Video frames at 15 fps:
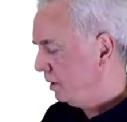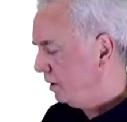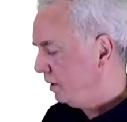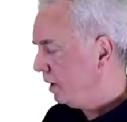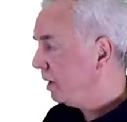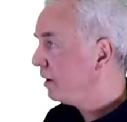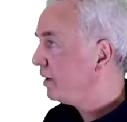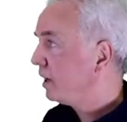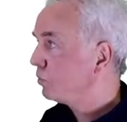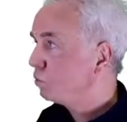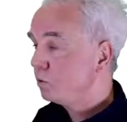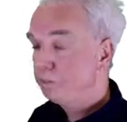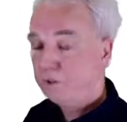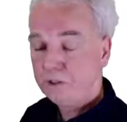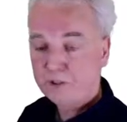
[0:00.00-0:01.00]
and that
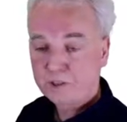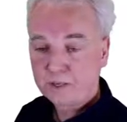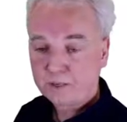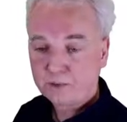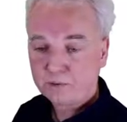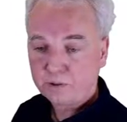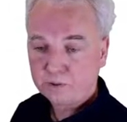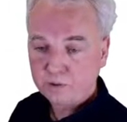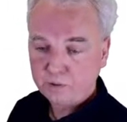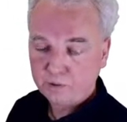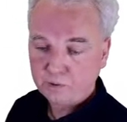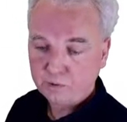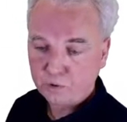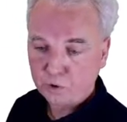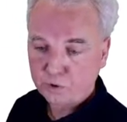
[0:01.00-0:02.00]
would be the second
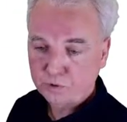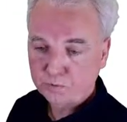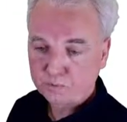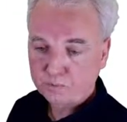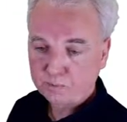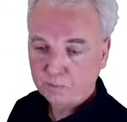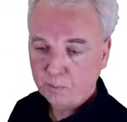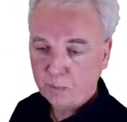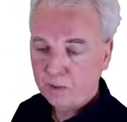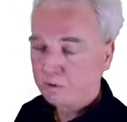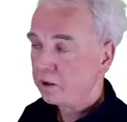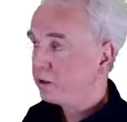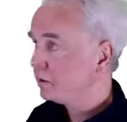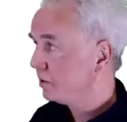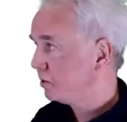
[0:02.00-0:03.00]
version
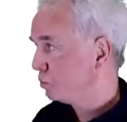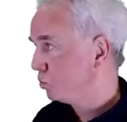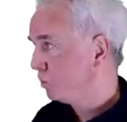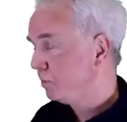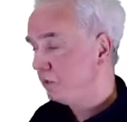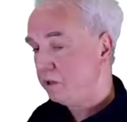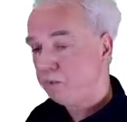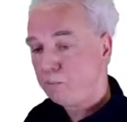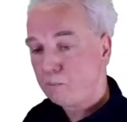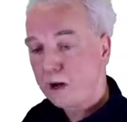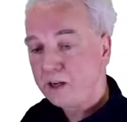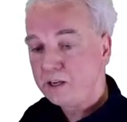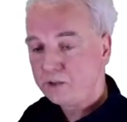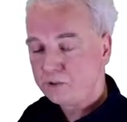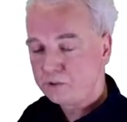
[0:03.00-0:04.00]
yeah this would be the
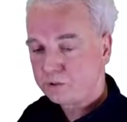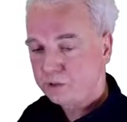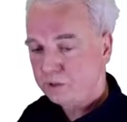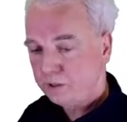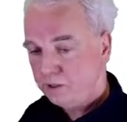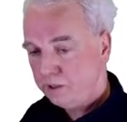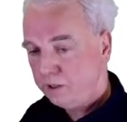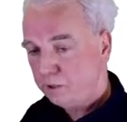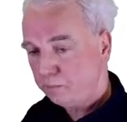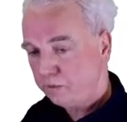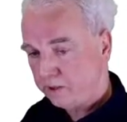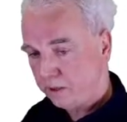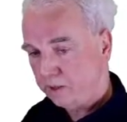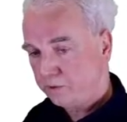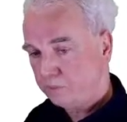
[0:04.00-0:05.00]
minus enum
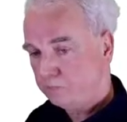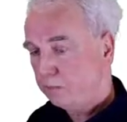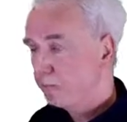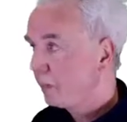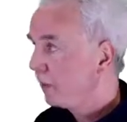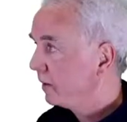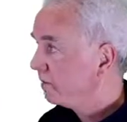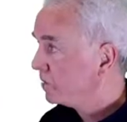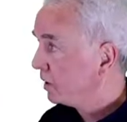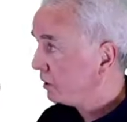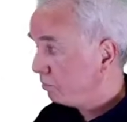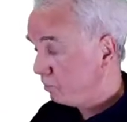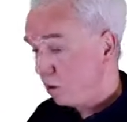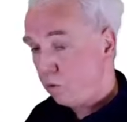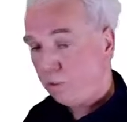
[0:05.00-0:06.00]
value
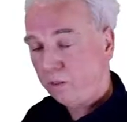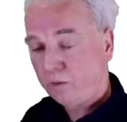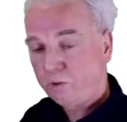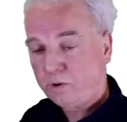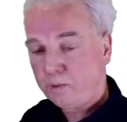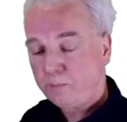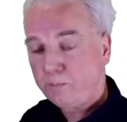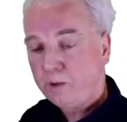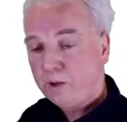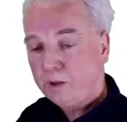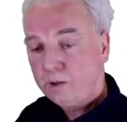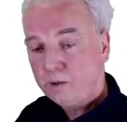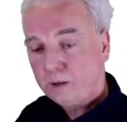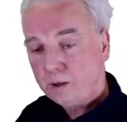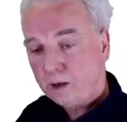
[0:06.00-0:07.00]
and both of them
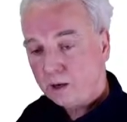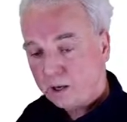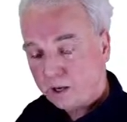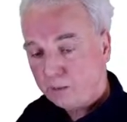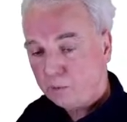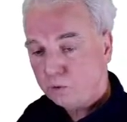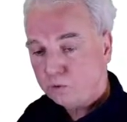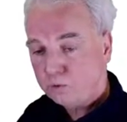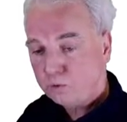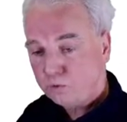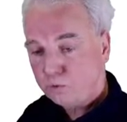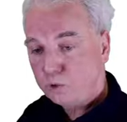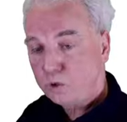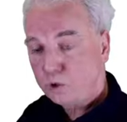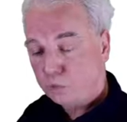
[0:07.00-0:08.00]
are able to
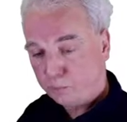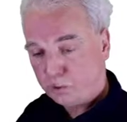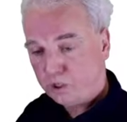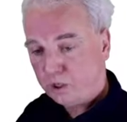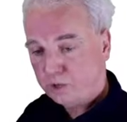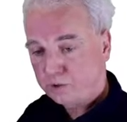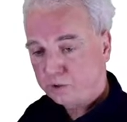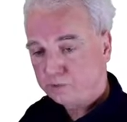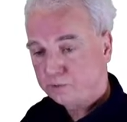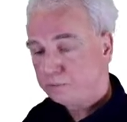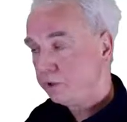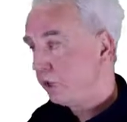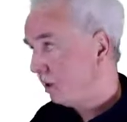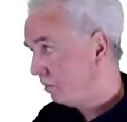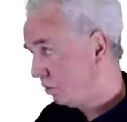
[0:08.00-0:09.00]
do the computation
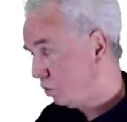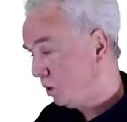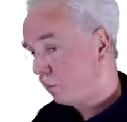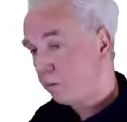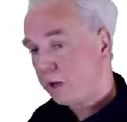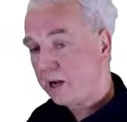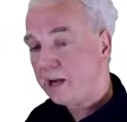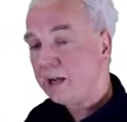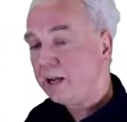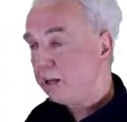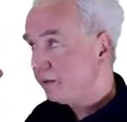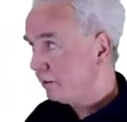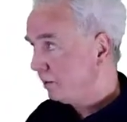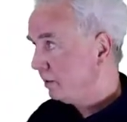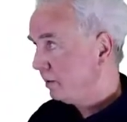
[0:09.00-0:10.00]
if you apply
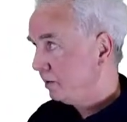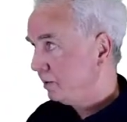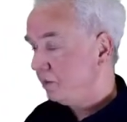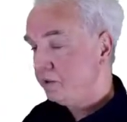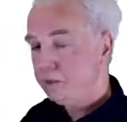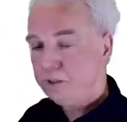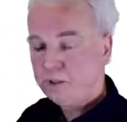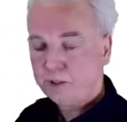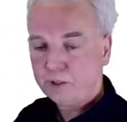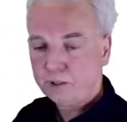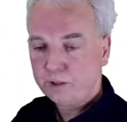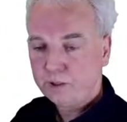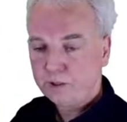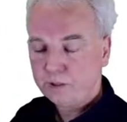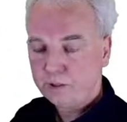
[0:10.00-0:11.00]
the
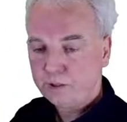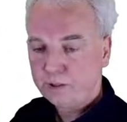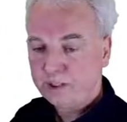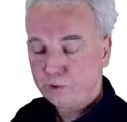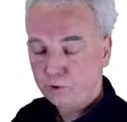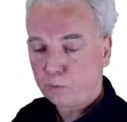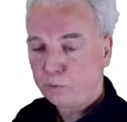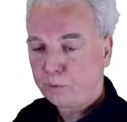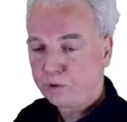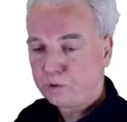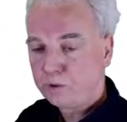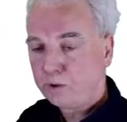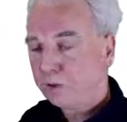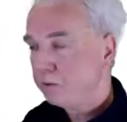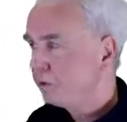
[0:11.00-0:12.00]
uh, int
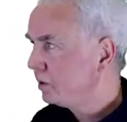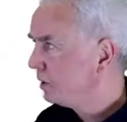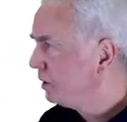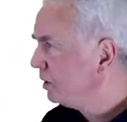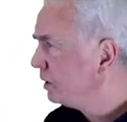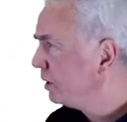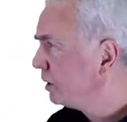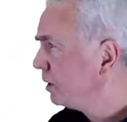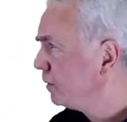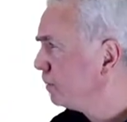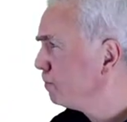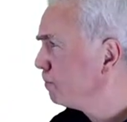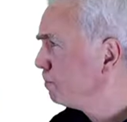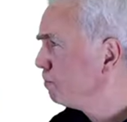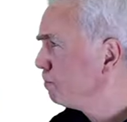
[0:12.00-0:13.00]
operation uh, the
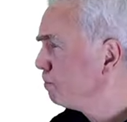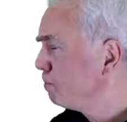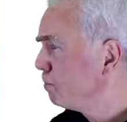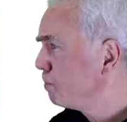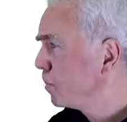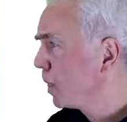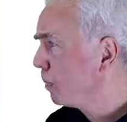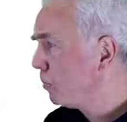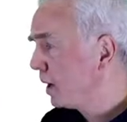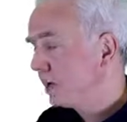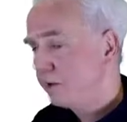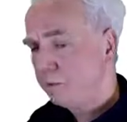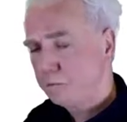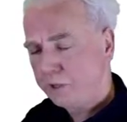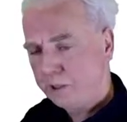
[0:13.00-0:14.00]
um,
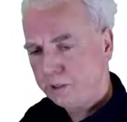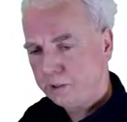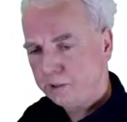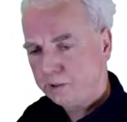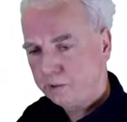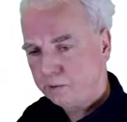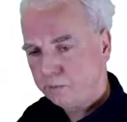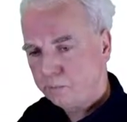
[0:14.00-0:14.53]
binary uh,